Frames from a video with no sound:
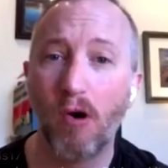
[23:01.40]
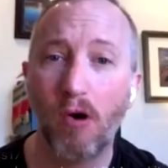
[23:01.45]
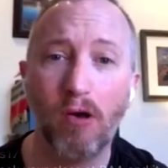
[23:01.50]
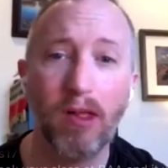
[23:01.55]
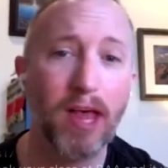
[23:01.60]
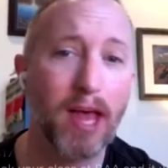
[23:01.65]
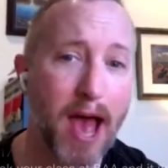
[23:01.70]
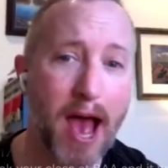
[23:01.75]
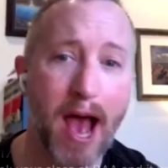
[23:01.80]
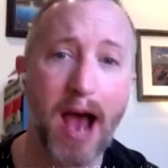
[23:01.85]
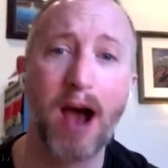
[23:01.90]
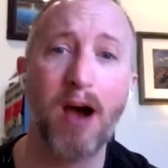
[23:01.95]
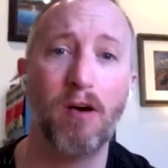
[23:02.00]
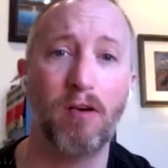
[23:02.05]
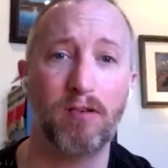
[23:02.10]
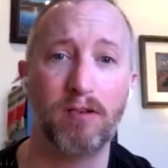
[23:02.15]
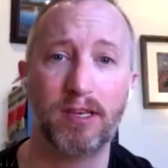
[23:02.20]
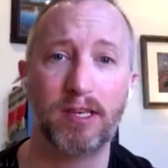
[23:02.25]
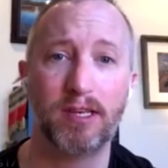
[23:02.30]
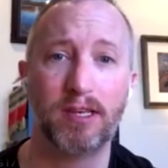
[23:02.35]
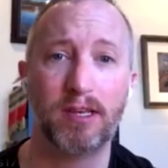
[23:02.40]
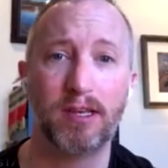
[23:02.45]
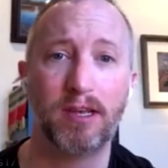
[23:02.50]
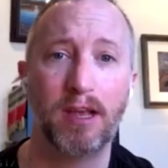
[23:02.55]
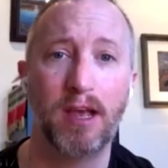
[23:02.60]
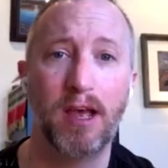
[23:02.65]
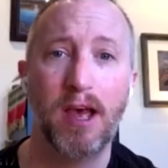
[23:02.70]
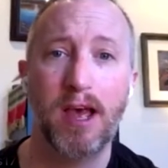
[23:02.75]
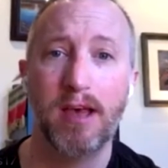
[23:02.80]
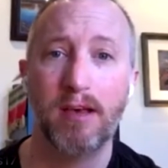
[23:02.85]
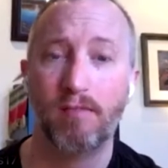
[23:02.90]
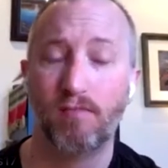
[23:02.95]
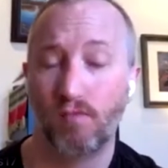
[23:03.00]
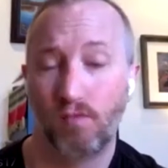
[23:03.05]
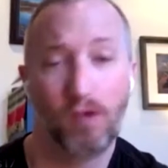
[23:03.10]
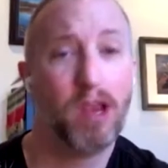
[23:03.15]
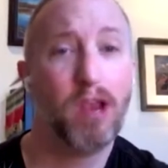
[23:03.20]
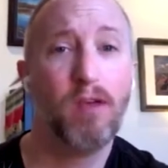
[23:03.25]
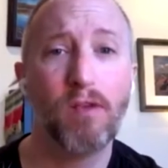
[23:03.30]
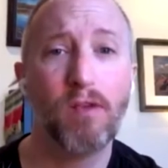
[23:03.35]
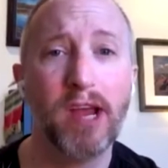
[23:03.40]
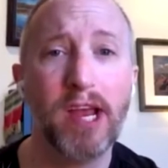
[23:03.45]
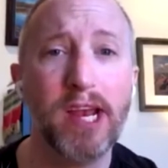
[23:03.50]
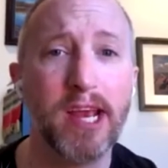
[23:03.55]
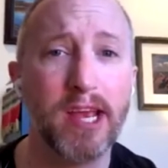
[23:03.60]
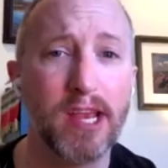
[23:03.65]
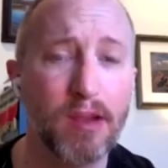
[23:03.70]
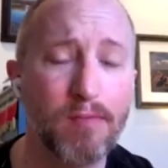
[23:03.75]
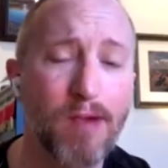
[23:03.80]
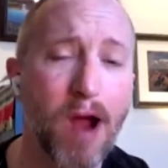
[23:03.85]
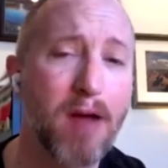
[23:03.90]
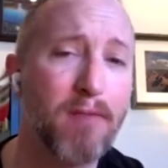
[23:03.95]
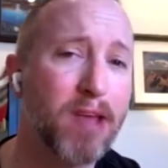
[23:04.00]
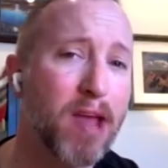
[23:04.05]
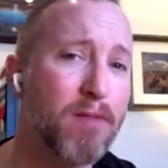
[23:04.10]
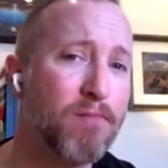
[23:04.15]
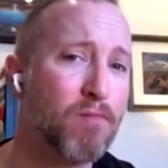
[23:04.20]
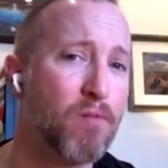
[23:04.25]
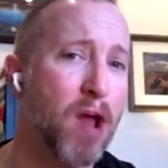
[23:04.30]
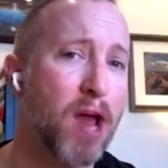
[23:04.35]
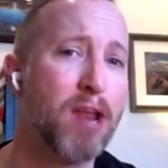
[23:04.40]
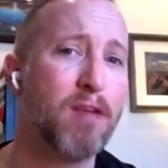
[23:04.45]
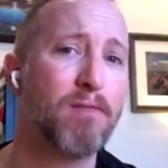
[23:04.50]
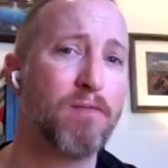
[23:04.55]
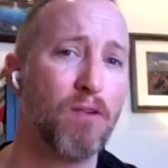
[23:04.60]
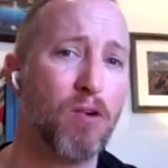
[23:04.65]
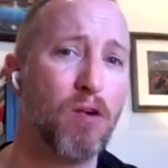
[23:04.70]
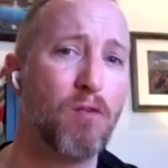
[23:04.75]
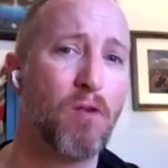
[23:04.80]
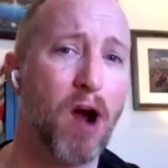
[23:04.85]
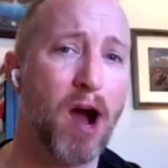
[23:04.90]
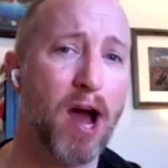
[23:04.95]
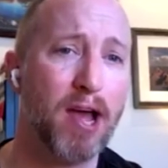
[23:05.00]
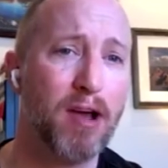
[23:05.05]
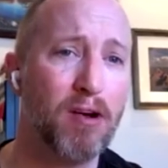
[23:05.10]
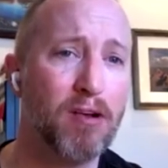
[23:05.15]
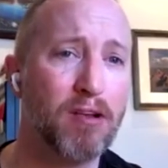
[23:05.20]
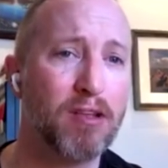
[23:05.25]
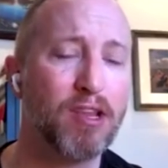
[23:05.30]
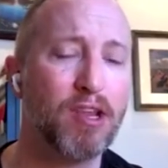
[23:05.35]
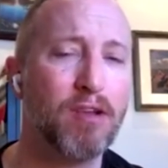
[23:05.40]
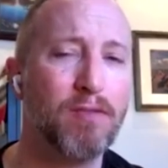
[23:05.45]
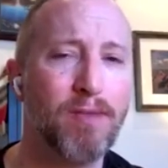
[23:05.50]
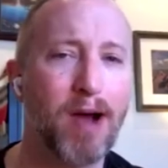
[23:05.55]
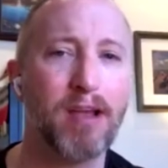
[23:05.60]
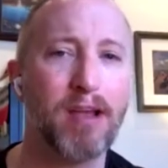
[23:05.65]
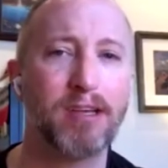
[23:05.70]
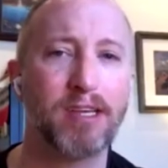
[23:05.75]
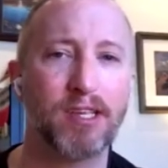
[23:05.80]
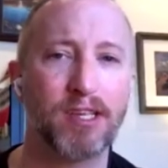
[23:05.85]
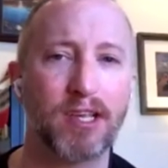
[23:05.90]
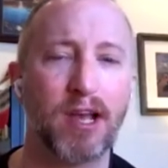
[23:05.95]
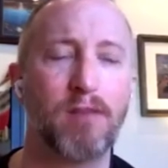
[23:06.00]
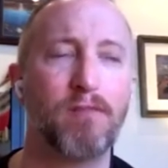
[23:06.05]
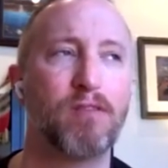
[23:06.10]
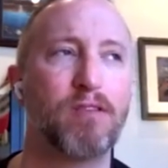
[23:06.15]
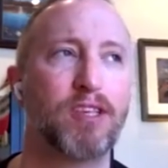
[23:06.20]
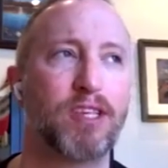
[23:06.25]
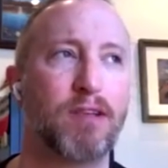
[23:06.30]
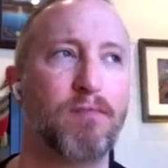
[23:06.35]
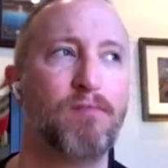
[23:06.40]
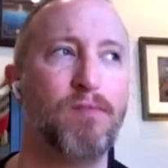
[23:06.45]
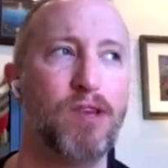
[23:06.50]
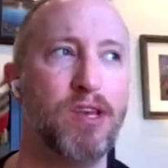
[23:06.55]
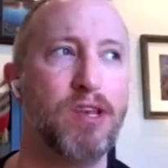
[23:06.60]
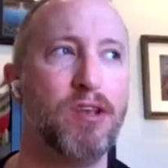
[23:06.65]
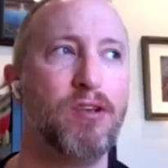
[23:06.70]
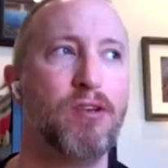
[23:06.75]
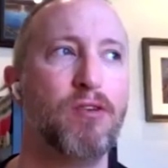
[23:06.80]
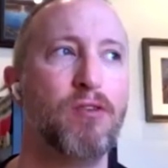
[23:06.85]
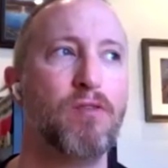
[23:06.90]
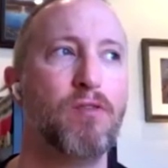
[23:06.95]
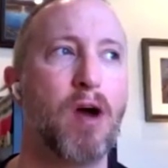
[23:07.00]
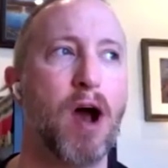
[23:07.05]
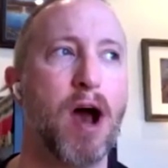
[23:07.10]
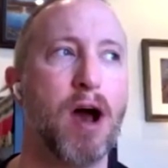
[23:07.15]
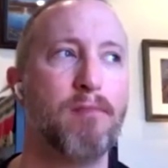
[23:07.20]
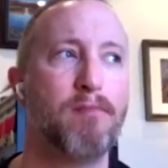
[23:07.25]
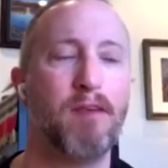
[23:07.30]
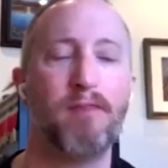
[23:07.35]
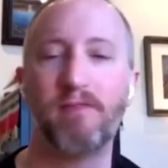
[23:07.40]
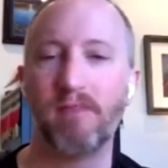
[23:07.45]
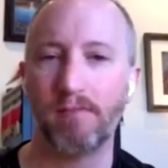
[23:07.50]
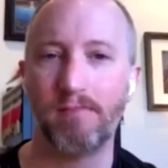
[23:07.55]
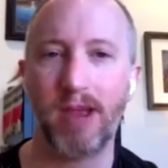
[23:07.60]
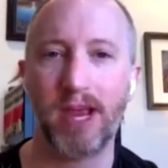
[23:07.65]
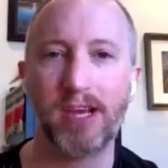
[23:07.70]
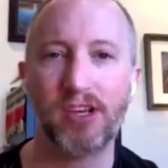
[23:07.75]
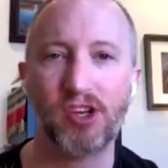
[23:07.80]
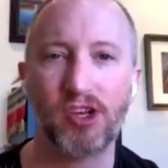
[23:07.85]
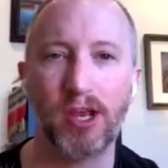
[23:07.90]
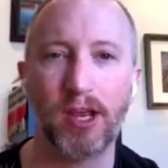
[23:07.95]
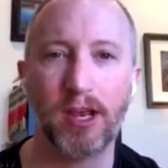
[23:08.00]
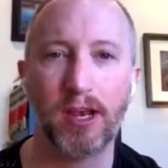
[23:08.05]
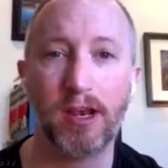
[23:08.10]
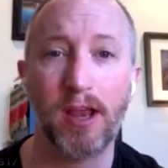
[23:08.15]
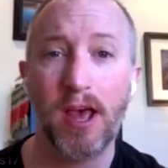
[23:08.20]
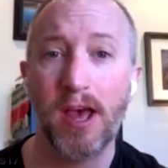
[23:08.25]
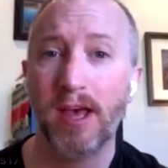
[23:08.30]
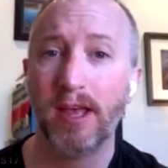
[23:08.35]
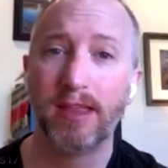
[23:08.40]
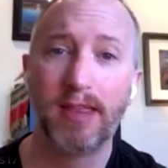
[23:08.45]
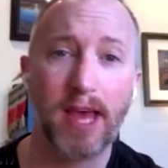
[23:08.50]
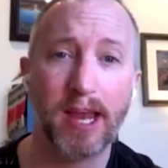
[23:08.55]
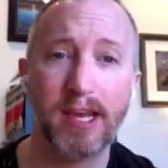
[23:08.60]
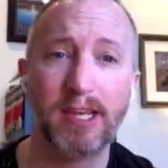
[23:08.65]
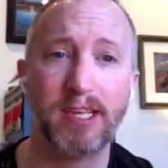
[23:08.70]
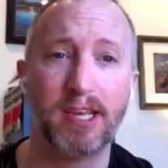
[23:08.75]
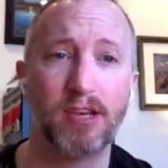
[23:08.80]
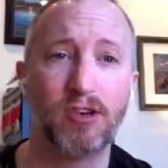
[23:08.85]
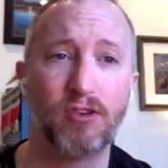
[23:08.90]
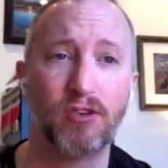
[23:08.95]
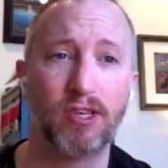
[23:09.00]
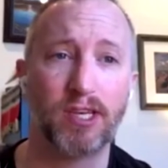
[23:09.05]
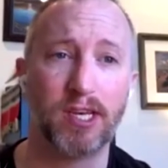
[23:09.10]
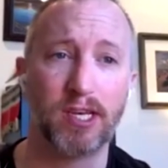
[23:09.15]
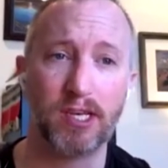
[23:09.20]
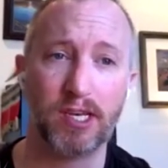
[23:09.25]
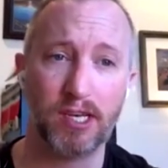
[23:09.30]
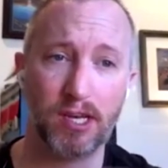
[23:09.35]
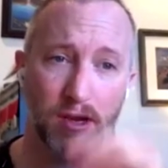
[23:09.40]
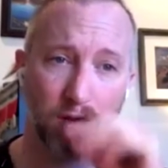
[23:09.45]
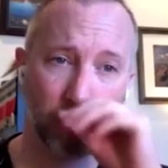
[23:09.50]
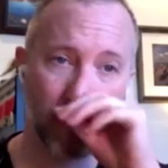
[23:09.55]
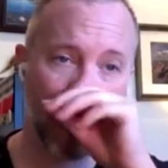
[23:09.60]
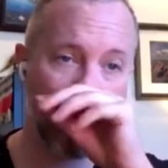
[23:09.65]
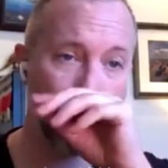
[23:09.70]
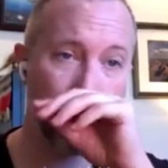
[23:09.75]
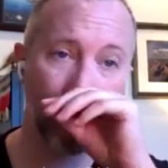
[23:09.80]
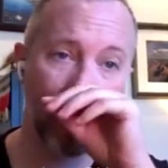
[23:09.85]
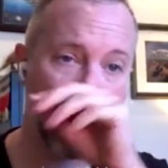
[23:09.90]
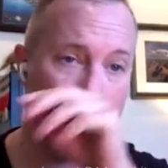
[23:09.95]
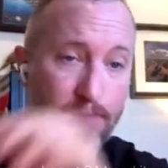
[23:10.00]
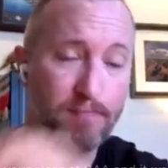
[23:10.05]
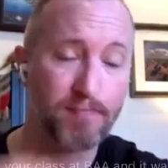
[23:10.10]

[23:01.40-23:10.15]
it out. Reread it. You probably haven't read it for a while. You might discover some new information that is interesting to you. But anyway,